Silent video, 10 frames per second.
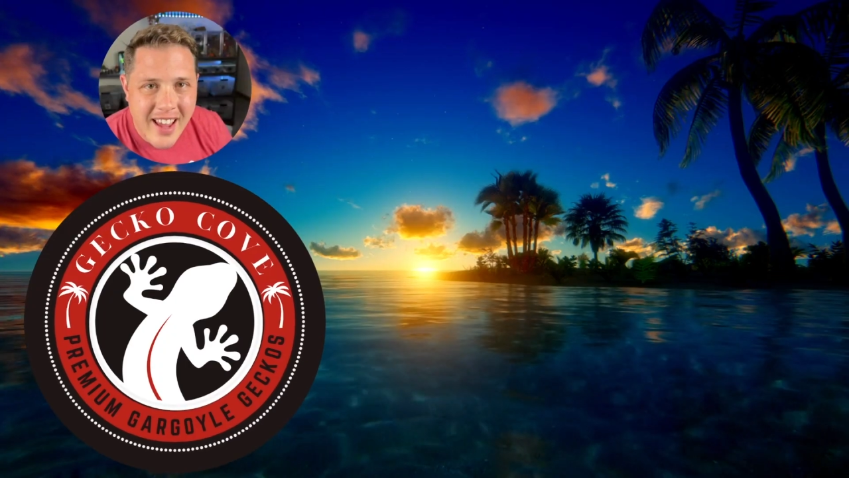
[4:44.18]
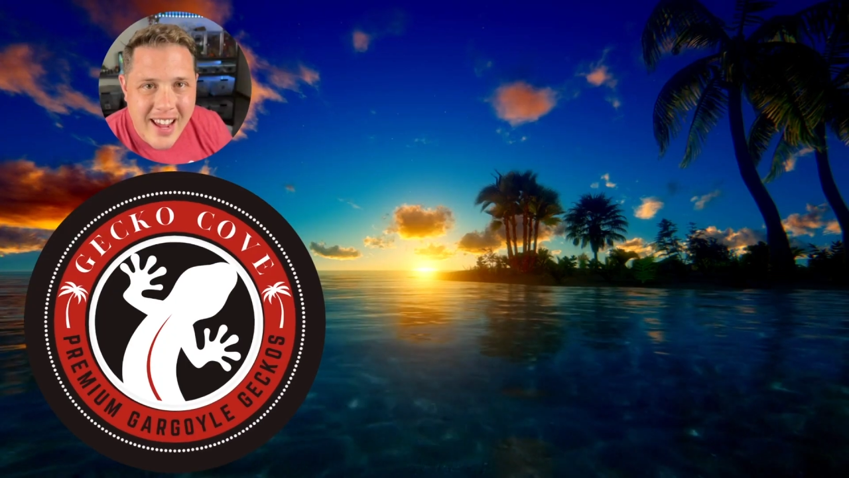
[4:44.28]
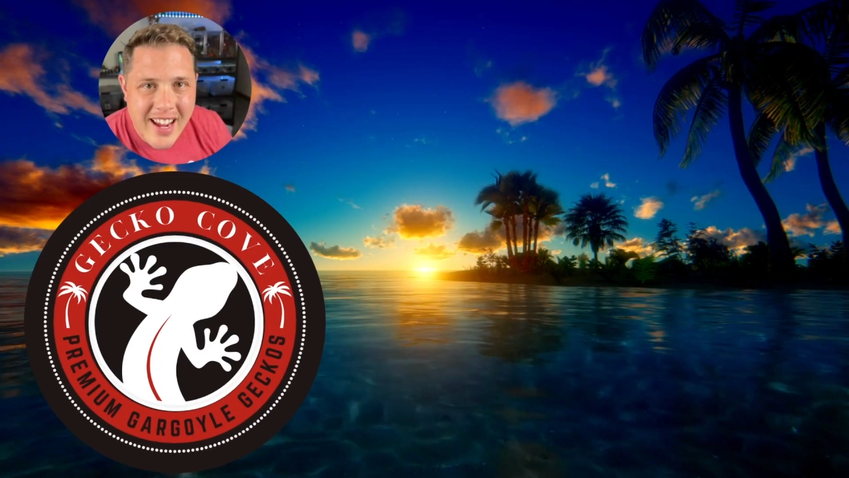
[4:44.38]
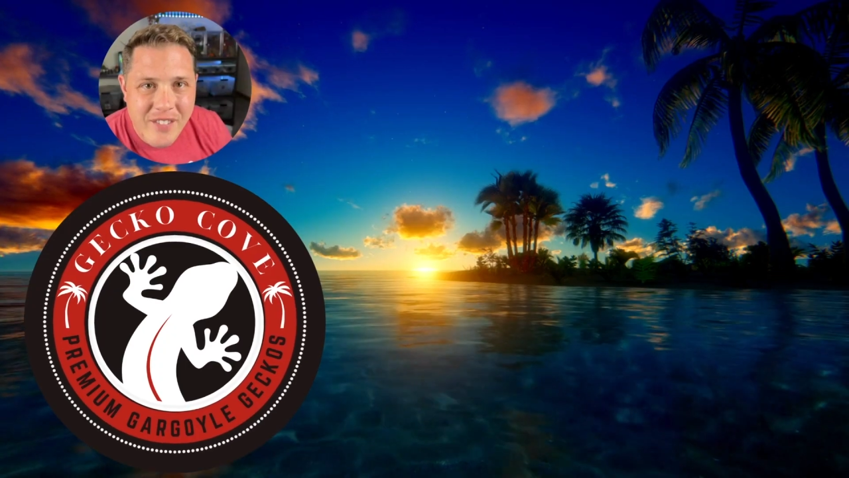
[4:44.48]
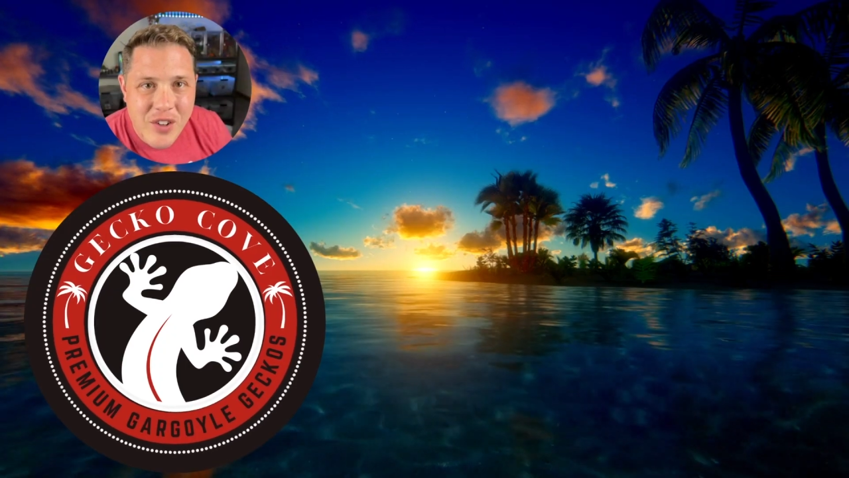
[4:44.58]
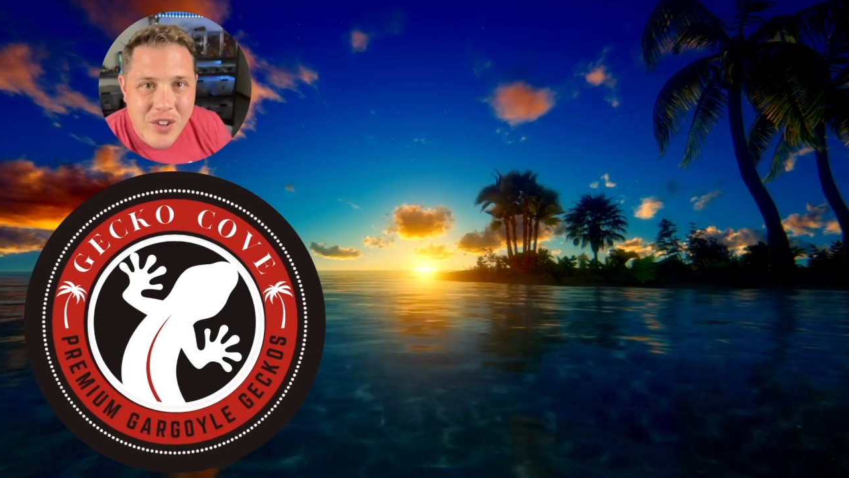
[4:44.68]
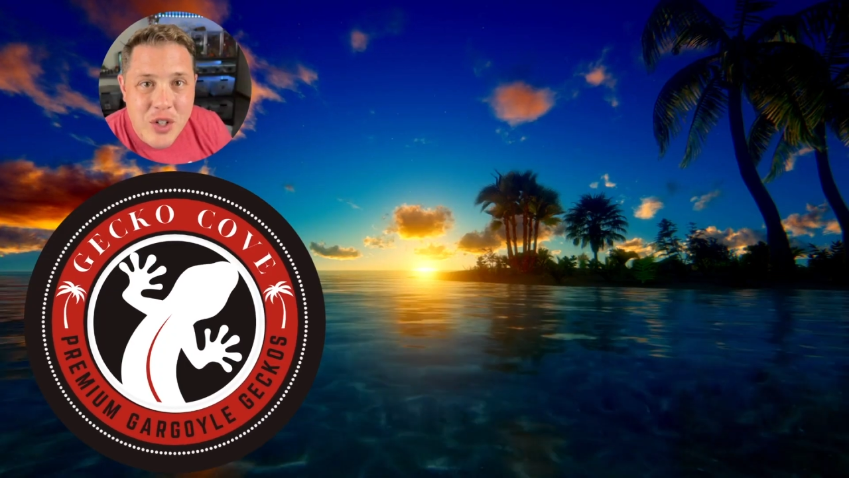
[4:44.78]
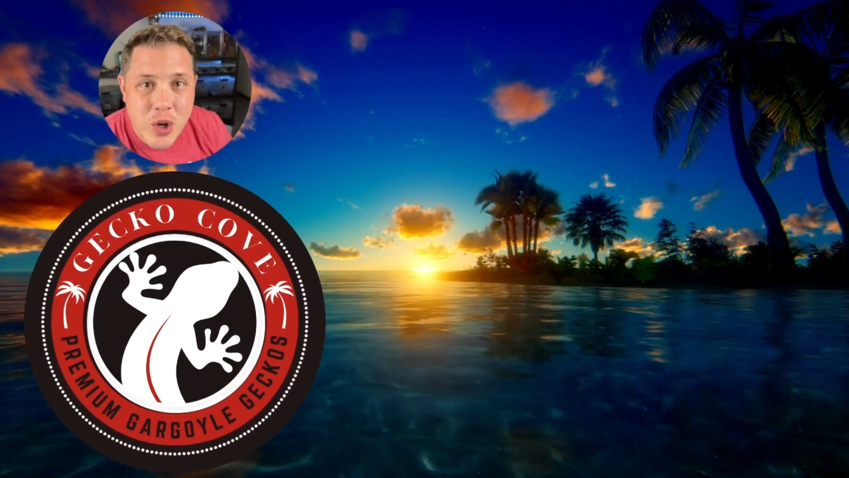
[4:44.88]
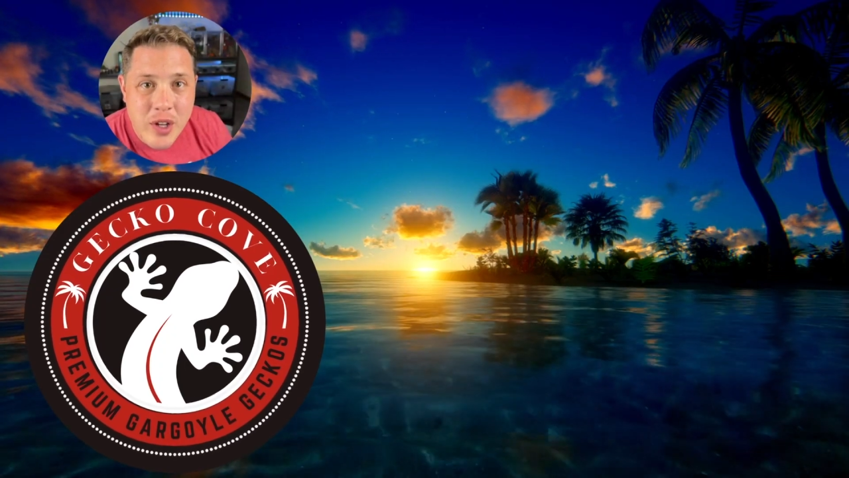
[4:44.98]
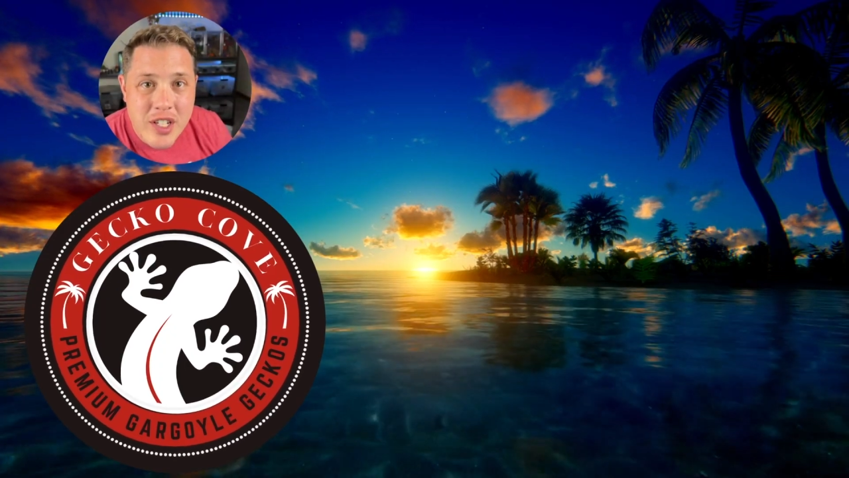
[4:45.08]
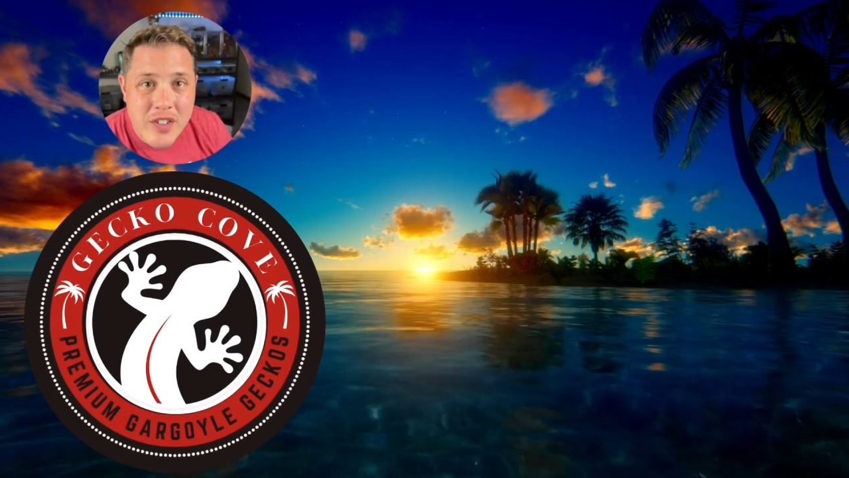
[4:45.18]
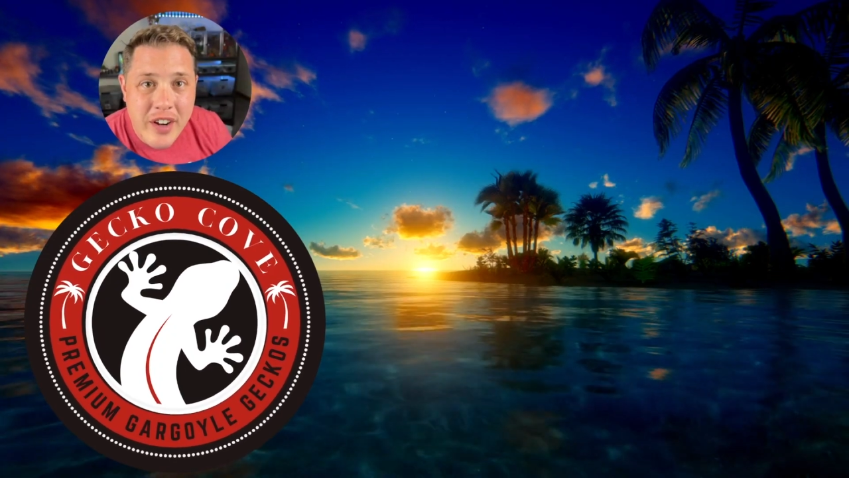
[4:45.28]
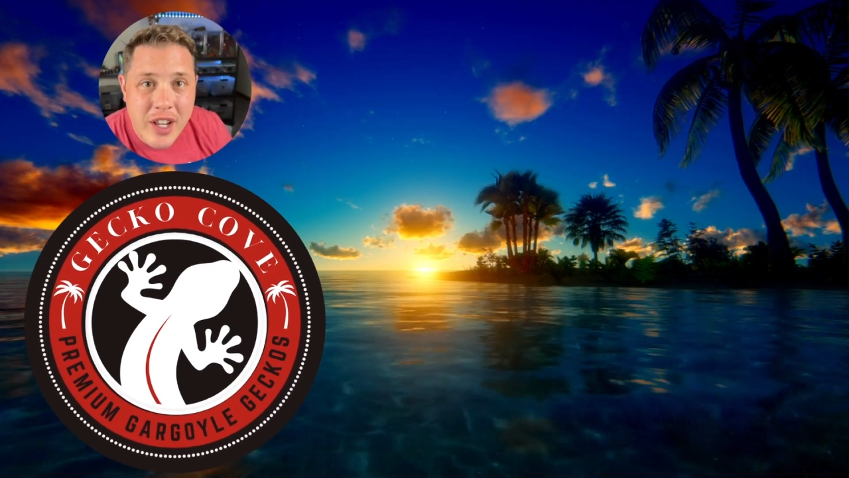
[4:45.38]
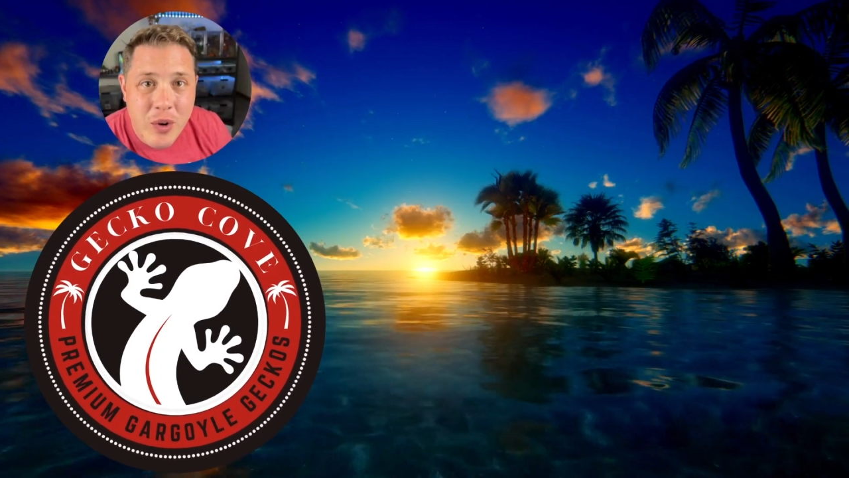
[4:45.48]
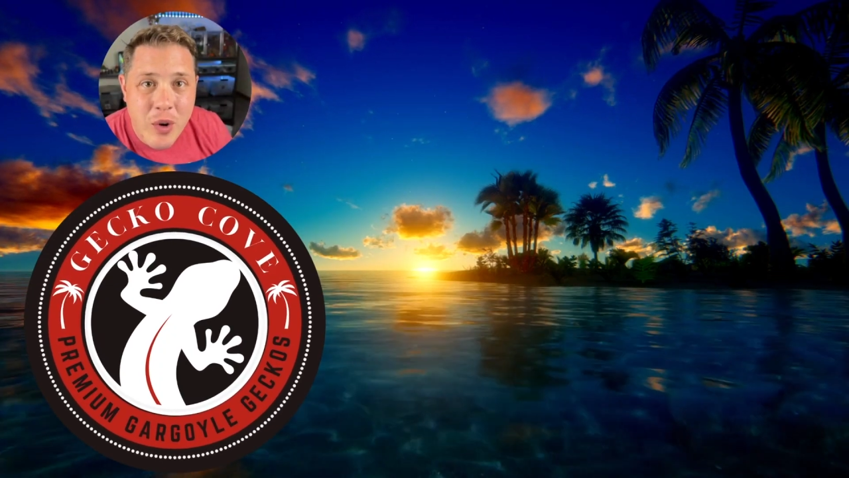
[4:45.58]
Hey, if you've enjoyed this
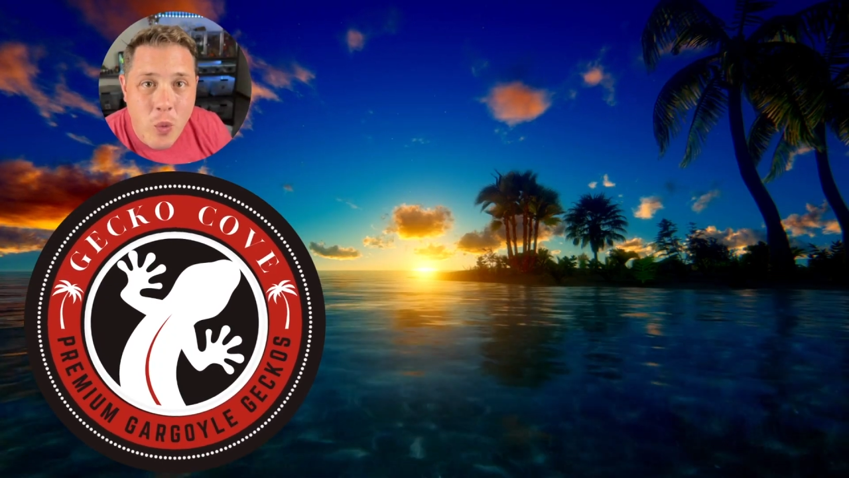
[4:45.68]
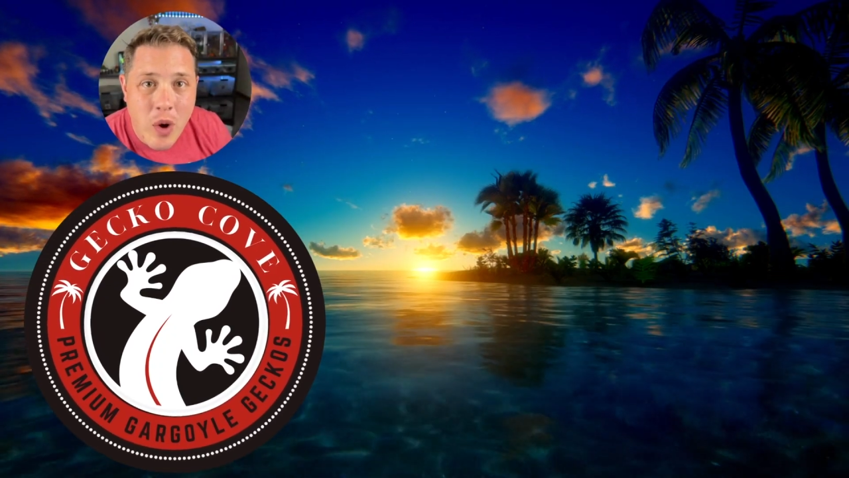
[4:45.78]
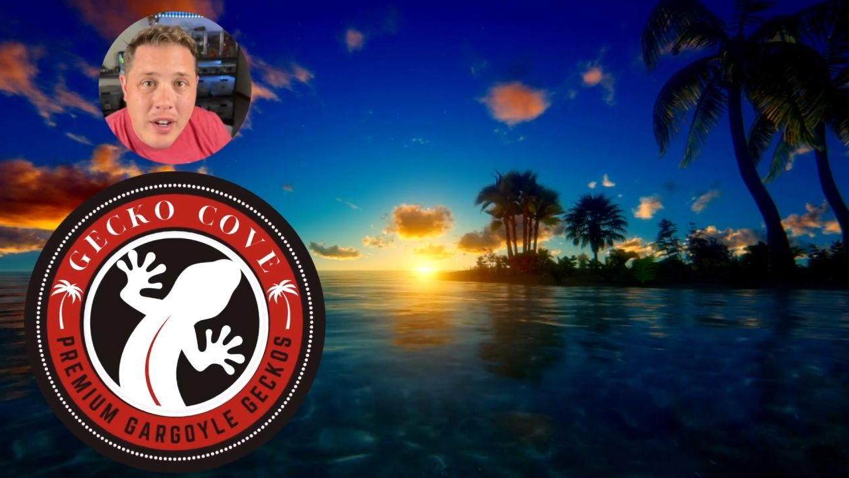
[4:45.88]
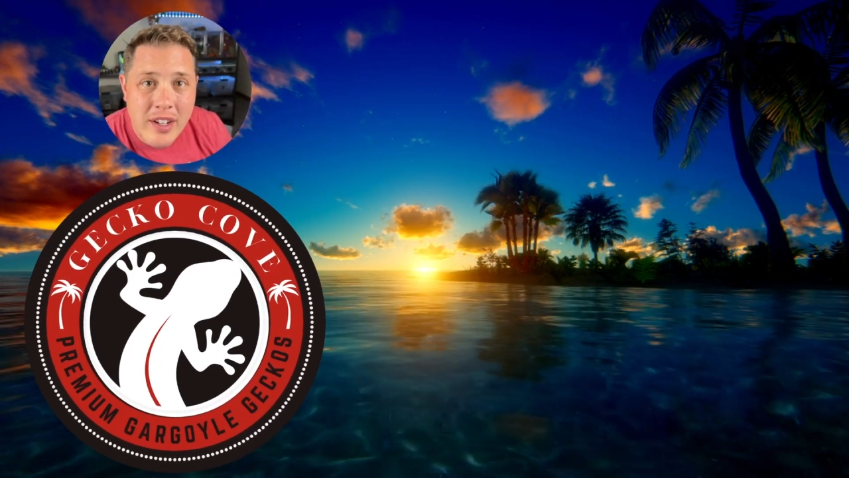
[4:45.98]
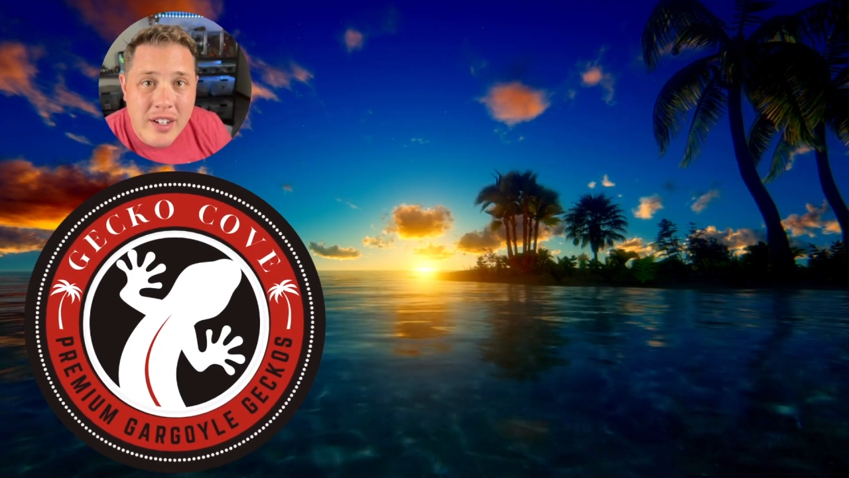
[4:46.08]
video and want